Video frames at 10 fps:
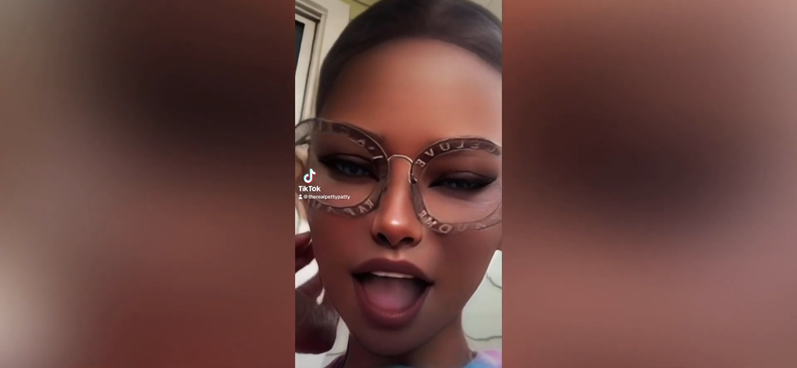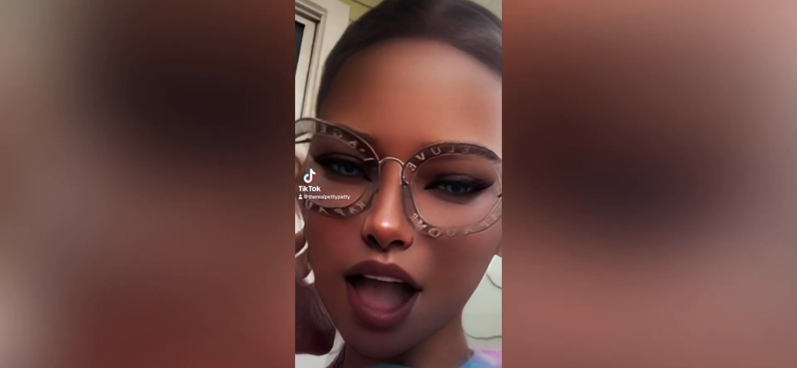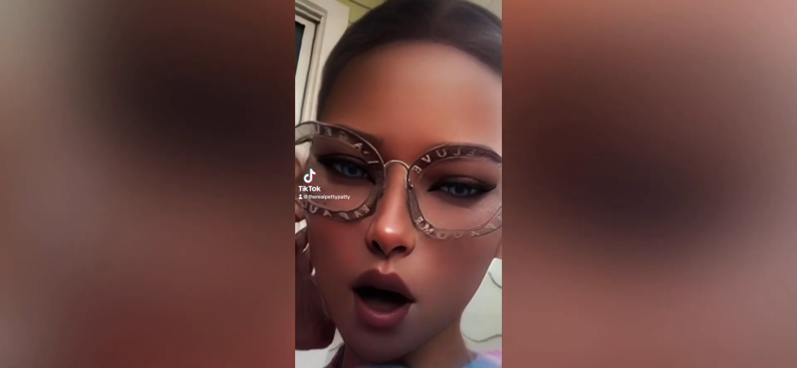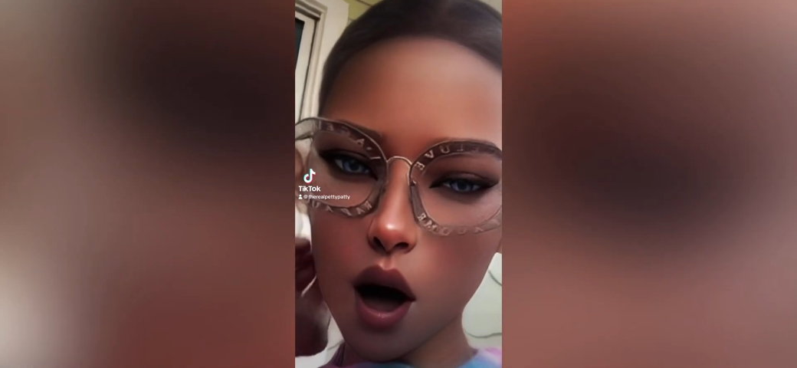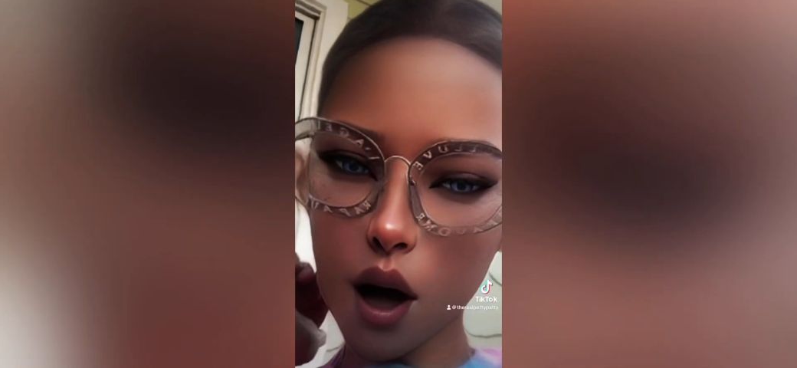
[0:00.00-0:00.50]

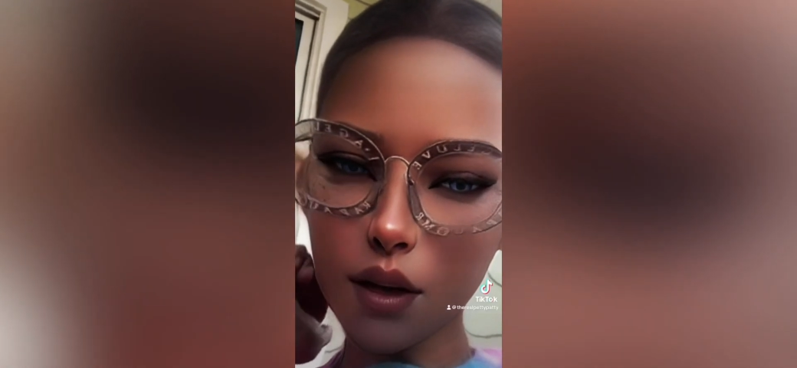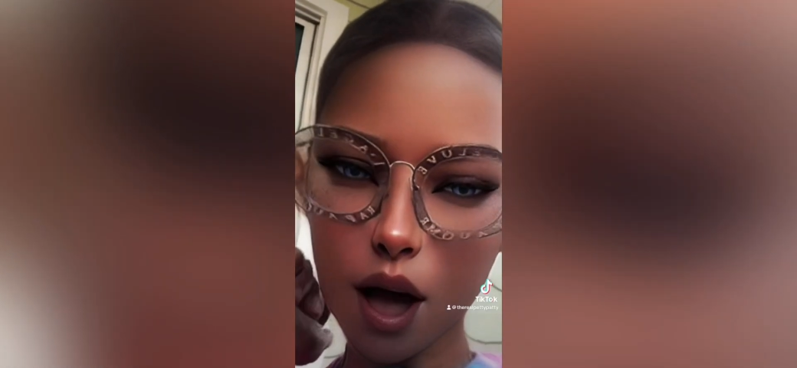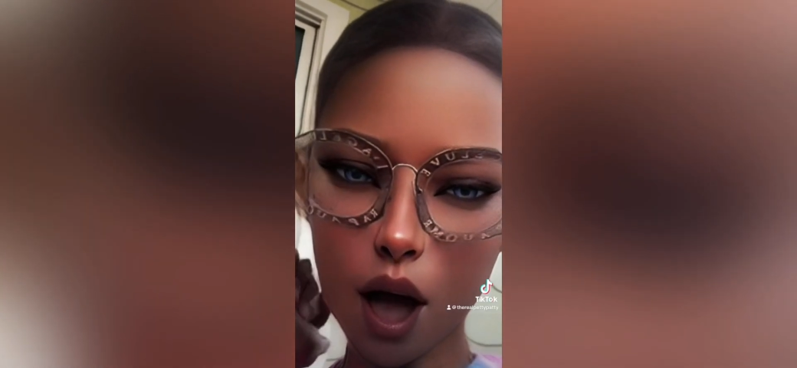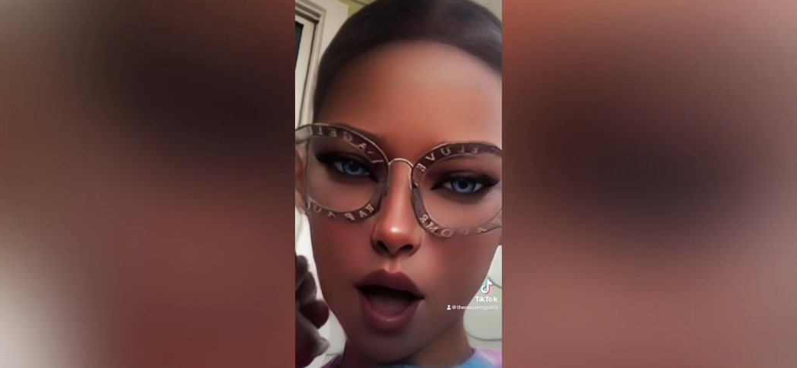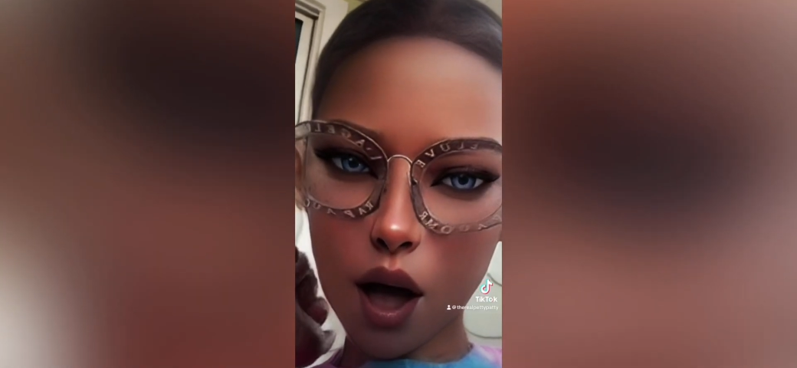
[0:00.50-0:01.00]
Sharp
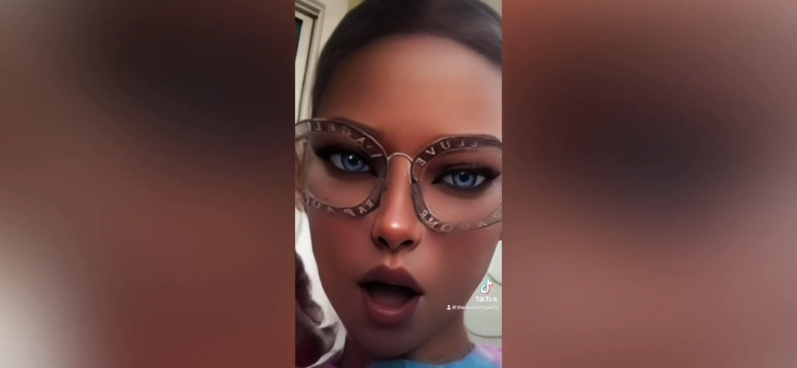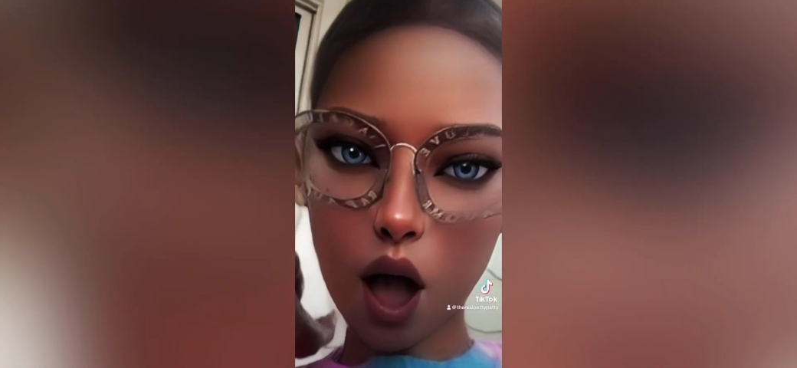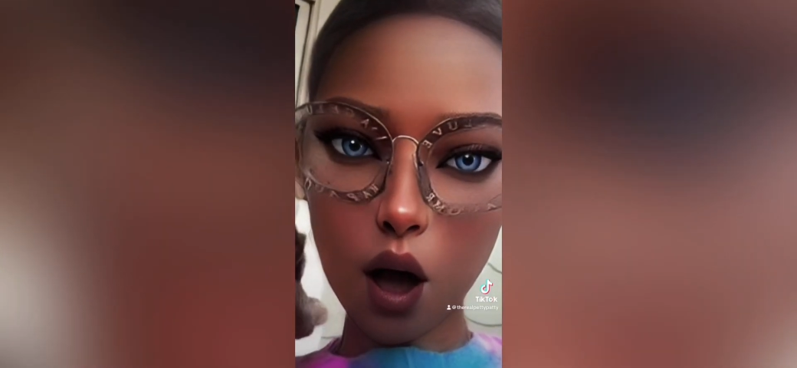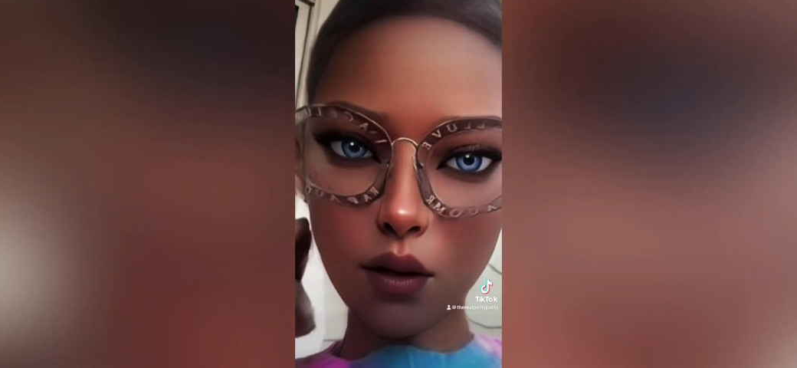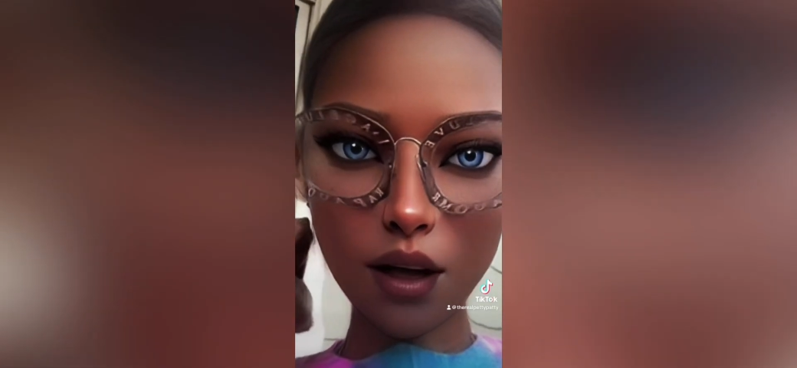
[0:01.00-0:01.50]

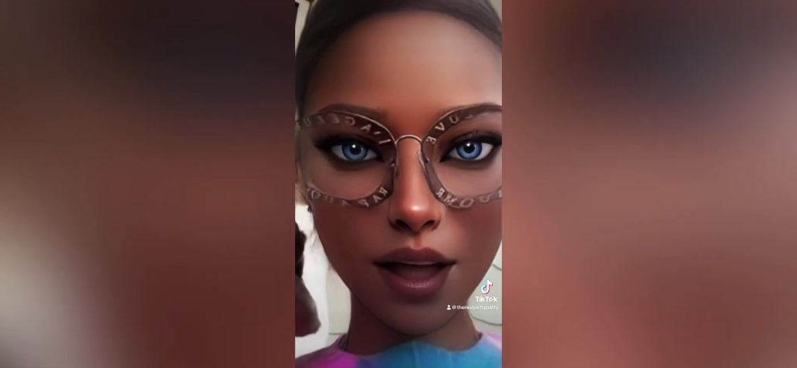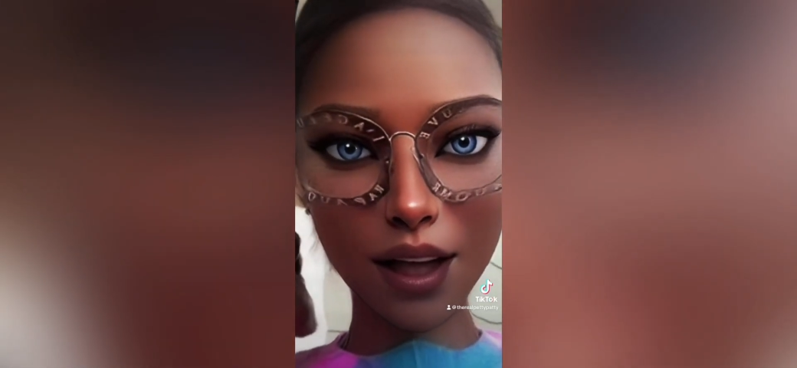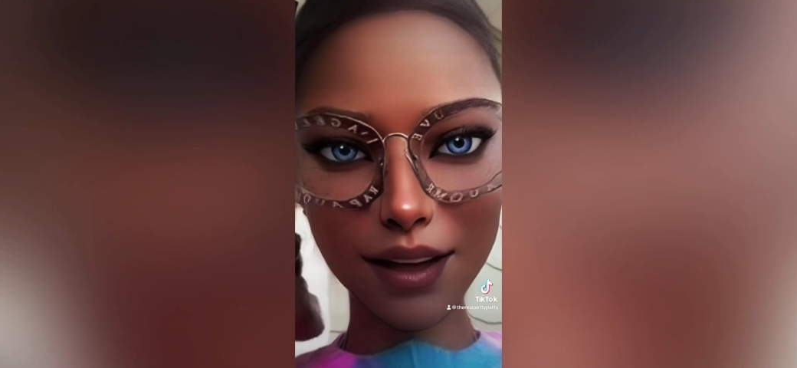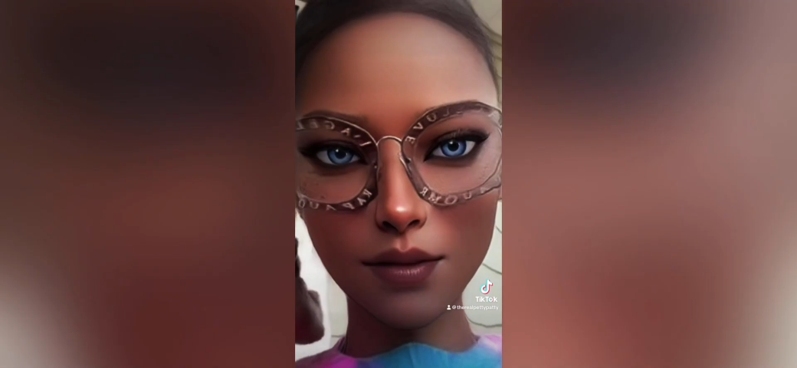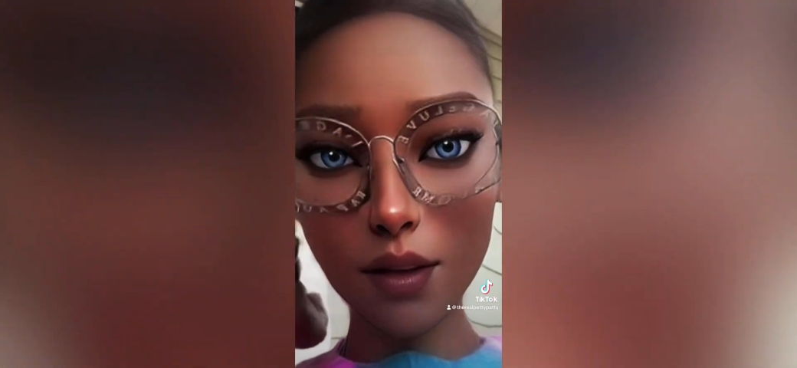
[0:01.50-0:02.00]

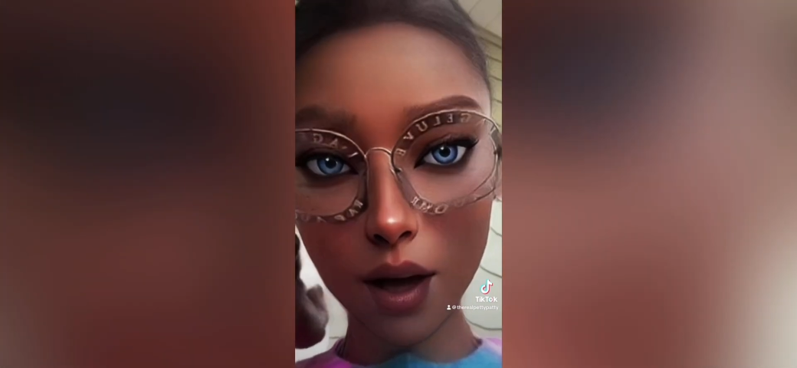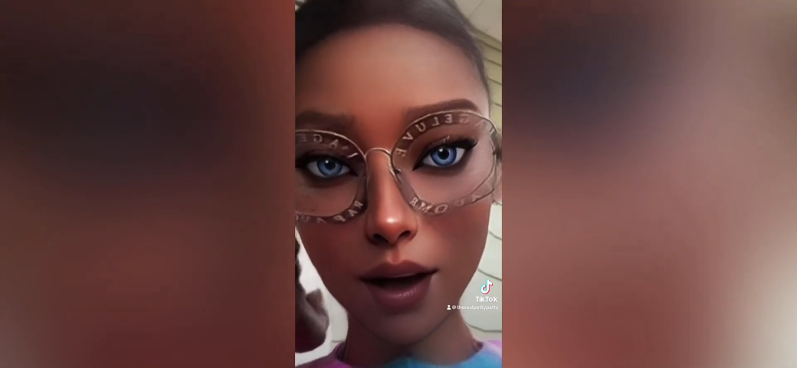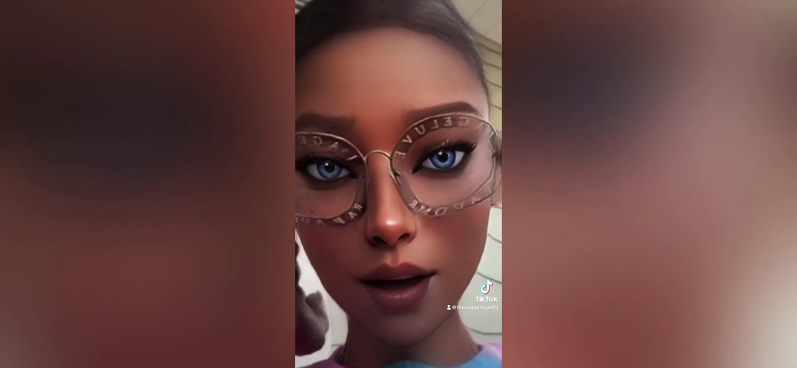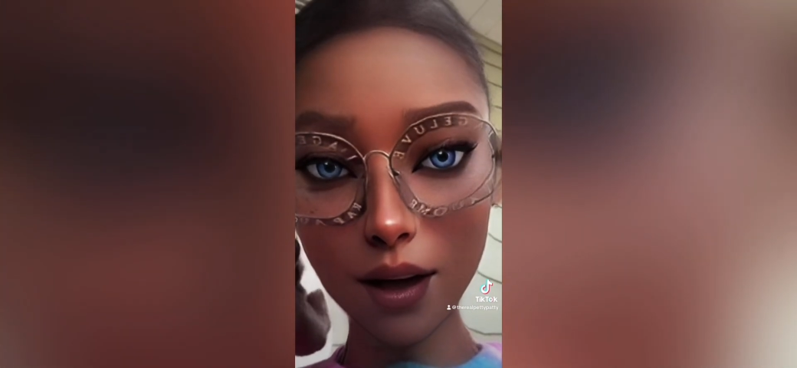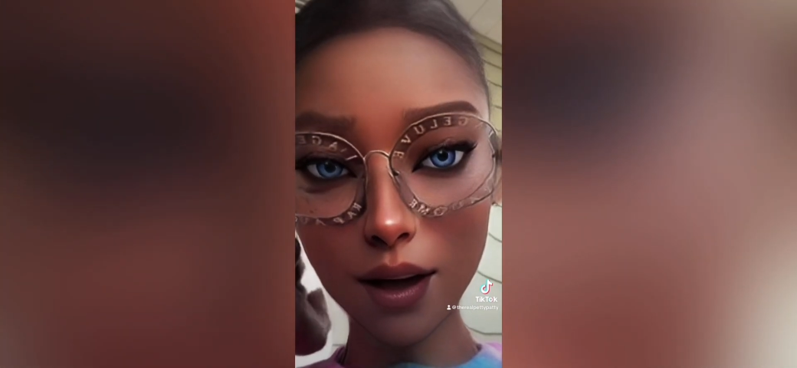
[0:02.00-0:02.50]
curious men.